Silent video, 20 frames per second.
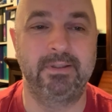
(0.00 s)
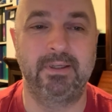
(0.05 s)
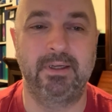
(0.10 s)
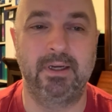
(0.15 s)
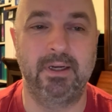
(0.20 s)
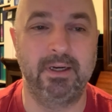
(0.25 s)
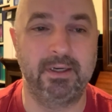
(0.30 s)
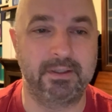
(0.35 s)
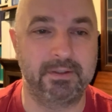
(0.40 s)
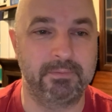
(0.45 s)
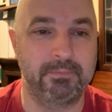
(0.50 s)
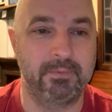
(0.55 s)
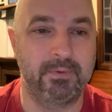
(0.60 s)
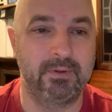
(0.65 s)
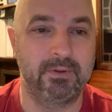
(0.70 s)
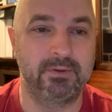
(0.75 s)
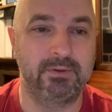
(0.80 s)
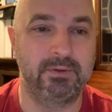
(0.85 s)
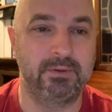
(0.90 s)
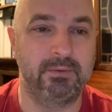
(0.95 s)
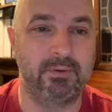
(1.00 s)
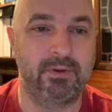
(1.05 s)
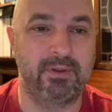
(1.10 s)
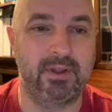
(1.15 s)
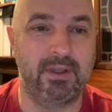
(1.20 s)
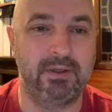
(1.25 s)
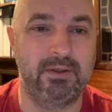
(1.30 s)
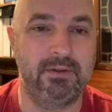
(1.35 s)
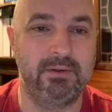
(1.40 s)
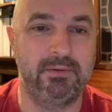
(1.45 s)
All right. So
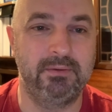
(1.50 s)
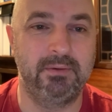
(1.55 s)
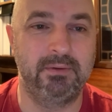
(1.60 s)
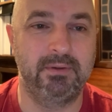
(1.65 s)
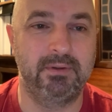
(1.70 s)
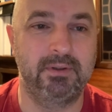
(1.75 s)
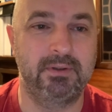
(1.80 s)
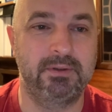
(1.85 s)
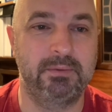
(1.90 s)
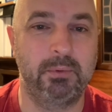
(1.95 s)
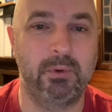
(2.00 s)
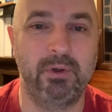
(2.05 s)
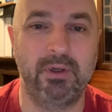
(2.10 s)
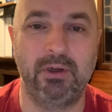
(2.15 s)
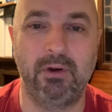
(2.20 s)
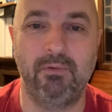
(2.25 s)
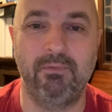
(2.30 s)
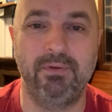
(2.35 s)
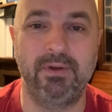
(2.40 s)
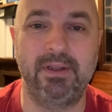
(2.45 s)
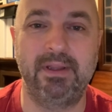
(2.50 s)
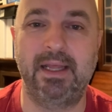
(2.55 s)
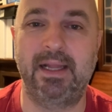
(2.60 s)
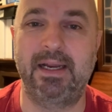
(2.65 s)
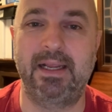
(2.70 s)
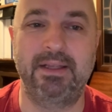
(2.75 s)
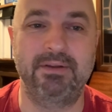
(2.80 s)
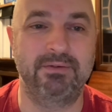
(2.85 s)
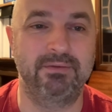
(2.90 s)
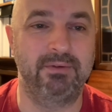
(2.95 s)
thank you, Smokey. Hopefully that
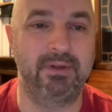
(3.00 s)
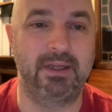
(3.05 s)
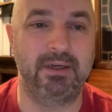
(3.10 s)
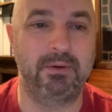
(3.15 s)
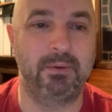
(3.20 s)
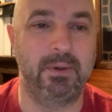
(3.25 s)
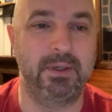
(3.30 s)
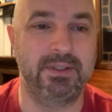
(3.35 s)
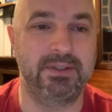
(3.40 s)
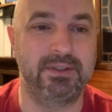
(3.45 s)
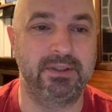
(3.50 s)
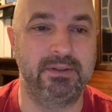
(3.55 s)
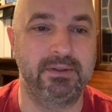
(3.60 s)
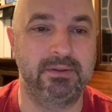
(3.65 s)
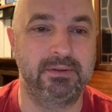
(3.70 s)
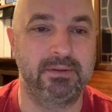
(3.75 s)
answered that question.